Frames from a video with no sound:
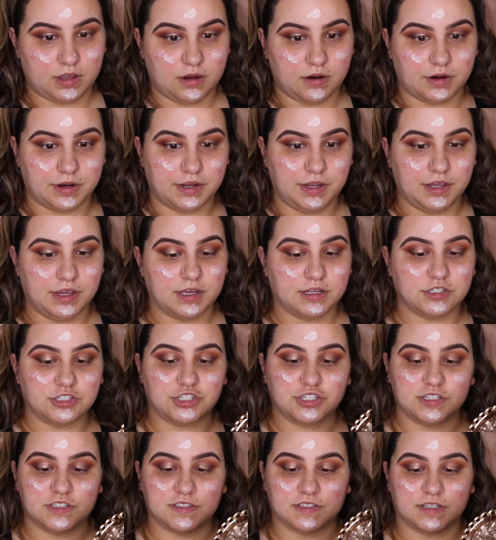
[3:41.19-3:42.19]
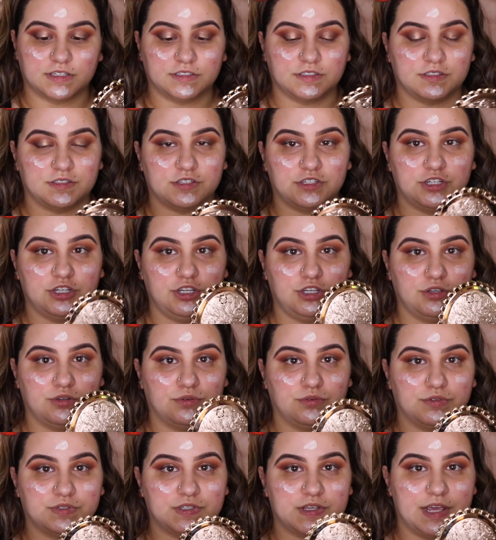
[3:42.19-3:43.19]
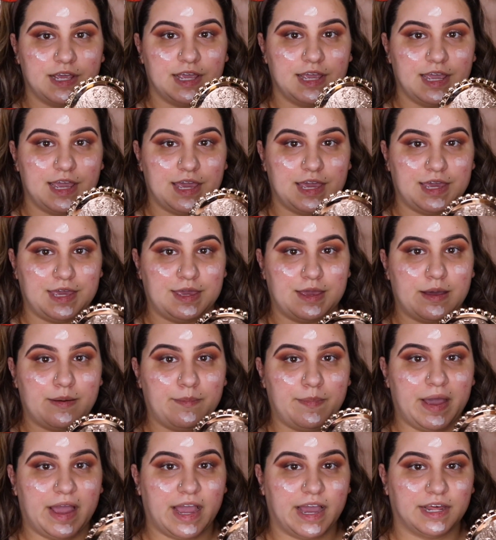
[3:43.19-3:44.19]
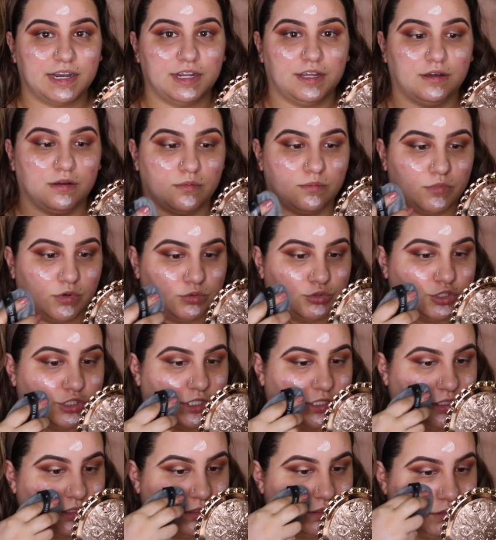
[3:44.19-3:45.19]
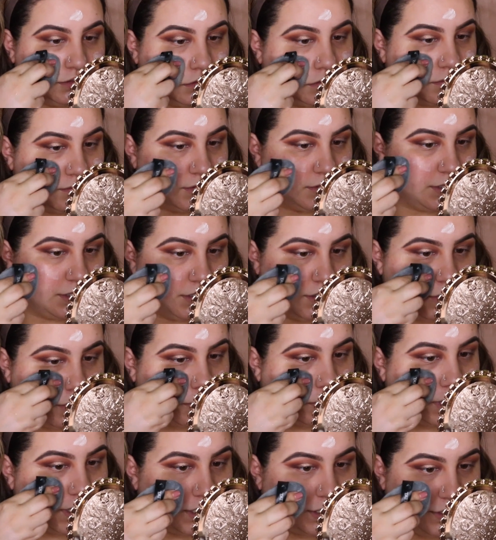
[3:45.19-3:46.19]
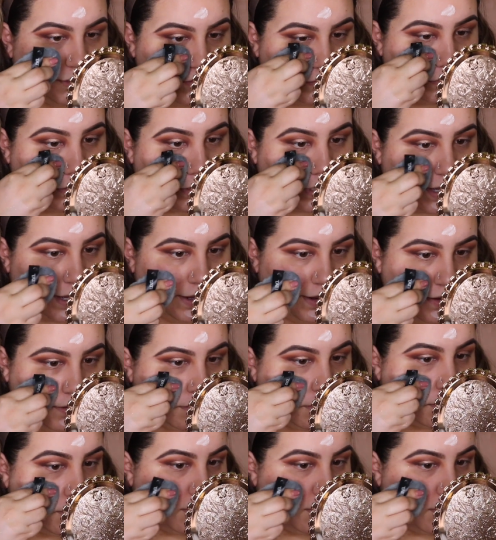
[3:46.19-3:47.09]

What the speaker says: alright, and she says to use a patting motion, so we're going to go ahead and do that.